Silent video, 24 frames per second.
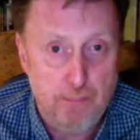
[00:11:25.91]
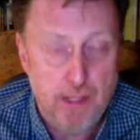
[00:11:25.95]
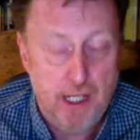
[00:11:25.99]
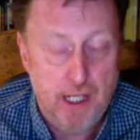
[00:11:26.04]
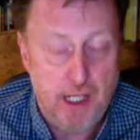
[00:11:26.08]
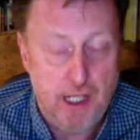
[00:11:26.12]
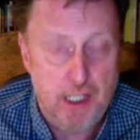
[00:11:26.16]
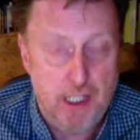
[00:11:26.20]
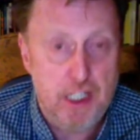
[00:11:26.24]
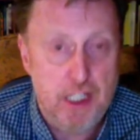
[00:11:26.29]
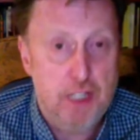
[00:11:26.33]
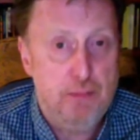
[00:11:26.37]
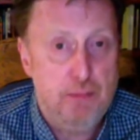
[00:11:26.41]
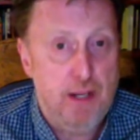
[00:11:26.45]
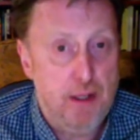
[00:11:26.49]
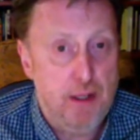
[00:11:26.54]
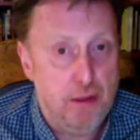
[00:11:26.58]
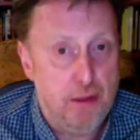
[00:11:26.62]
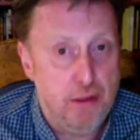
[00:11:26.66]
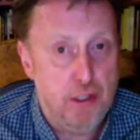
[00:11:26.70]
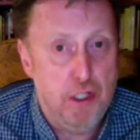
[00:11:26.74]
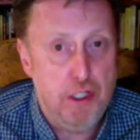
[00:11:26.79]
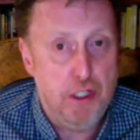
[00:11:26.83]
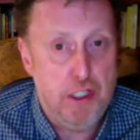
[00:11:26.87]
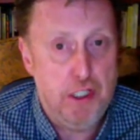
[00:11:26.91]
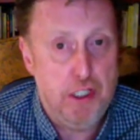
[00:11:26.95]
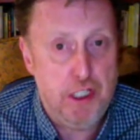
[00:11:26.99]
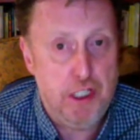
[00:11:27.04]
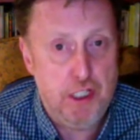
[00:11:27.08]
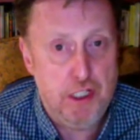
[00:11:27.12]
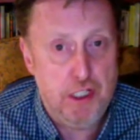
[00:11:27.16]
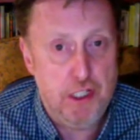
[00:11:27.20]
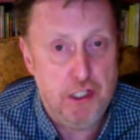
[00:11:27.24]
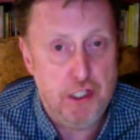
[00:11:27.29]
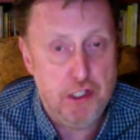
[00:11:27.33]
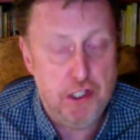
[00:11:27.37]
And he spent 30
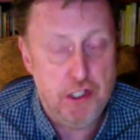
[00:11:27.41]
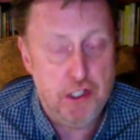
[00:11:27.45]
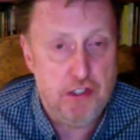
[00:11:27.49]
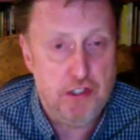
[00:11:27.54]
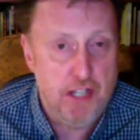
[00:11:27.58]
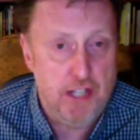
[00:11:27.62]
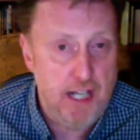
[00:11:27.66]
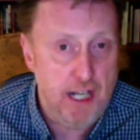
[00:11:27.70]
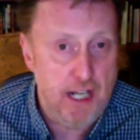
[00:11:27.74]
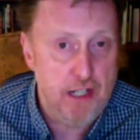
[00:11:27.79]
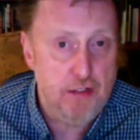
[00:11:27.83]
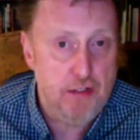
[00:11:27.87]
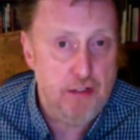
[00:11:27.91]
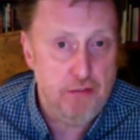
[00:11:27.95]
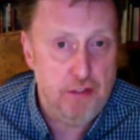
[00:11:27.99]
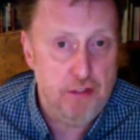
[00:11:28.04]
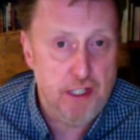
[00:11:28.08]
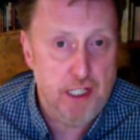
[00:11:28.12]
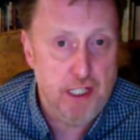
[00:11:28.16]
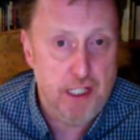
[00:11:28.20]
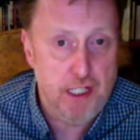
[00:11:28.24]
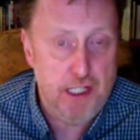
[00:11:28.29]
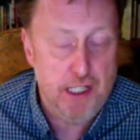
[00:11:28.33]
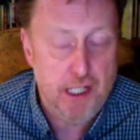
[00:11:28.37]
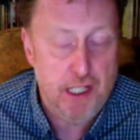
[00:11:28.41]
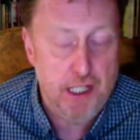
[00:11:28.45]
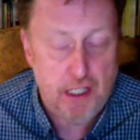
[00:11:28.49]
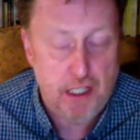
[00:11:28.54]
years as the head of the